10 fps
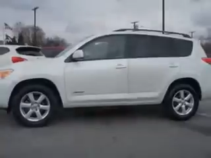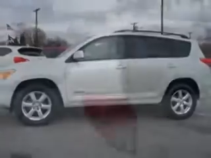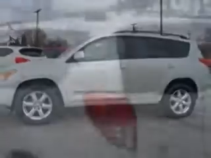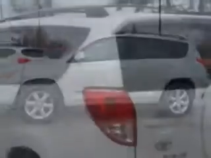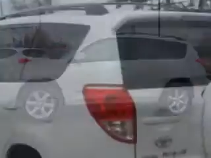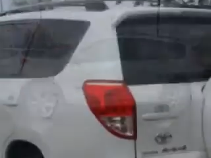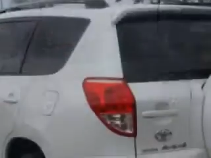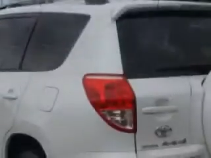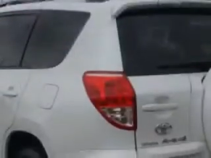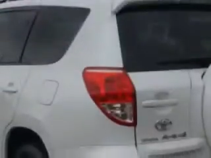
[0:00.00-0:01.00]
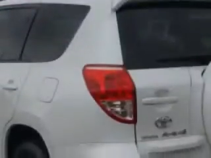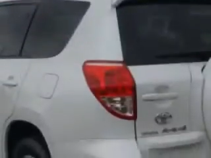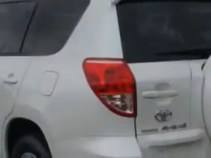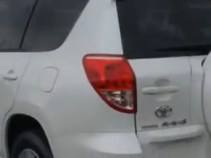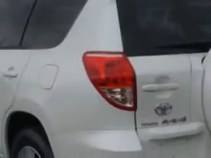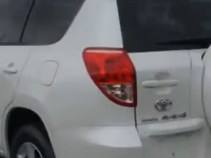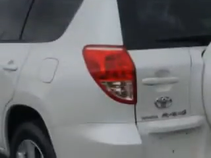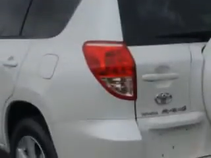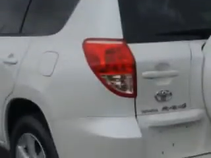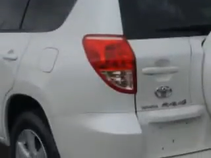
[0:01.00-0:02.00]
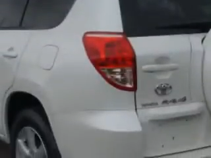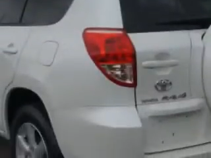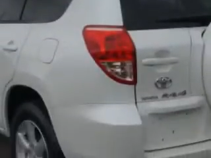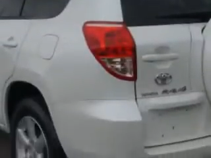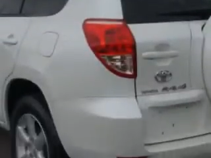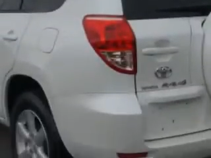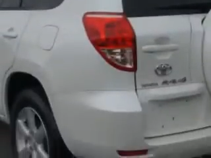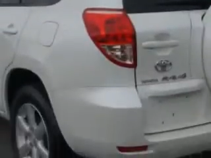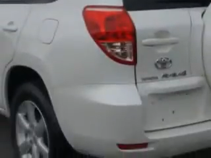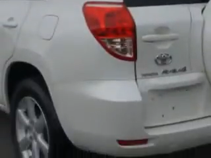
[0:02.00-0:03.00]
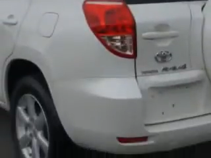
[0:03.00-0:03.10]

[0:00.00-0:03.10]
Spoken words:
Nobody's mouth can be seen.